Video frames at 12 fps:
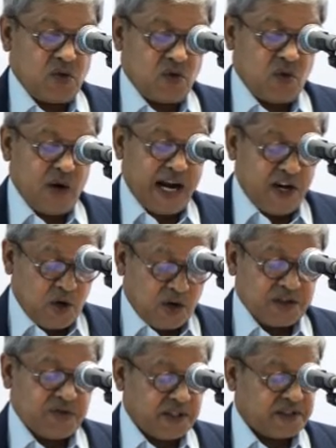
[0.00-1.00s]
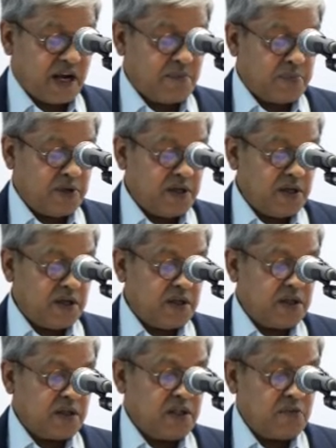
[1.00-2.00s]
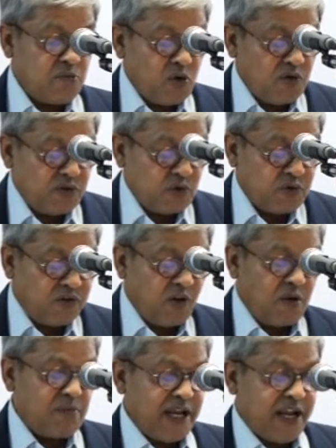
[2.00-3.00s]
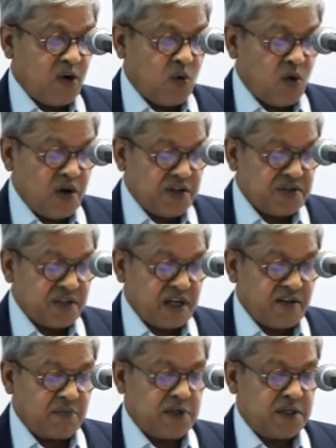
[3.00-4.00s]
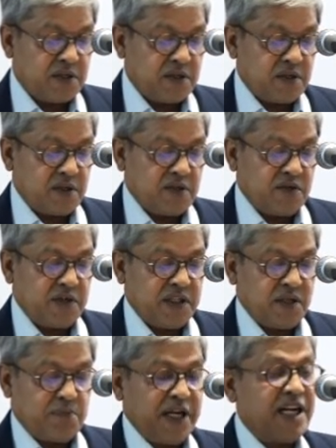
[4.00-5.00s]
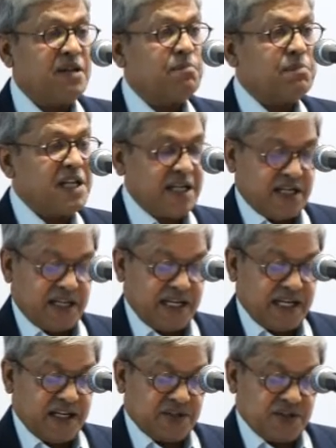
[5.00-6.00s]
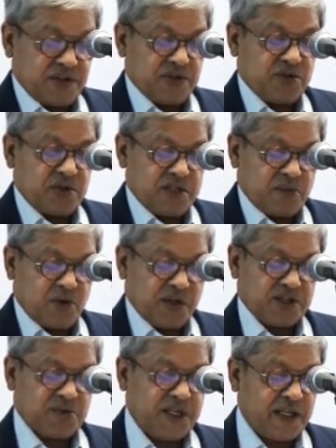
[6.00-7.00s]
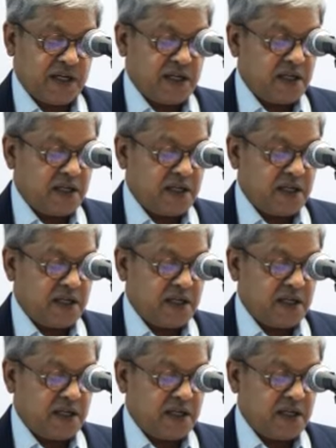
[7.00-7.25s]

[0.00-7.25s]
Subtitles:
who endorsed, for example, the move to form a coalition government with the PDP in Jammu and Kashmir,